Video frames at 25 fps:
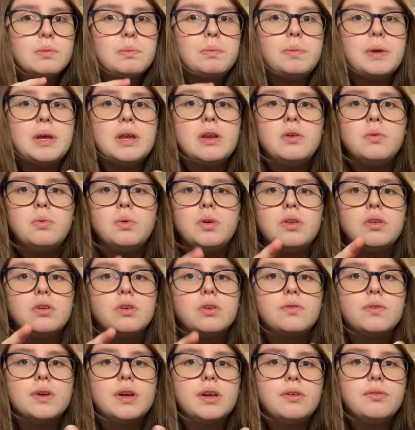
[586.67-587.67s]
bend with
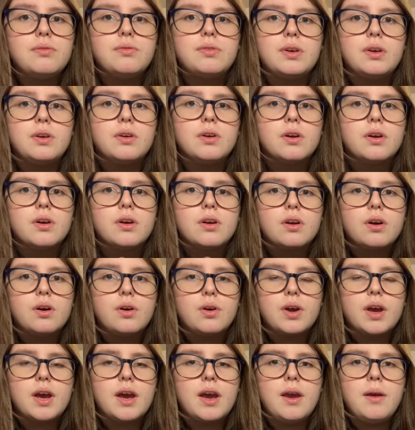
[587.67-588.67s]
your ring finger,
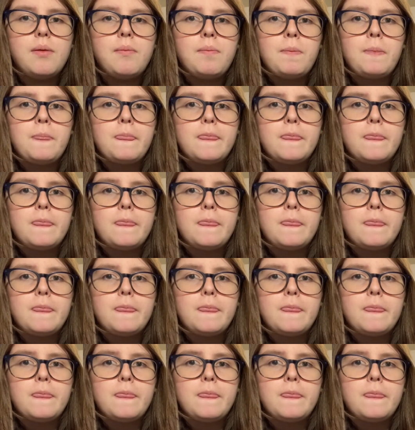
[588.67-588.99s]
okay?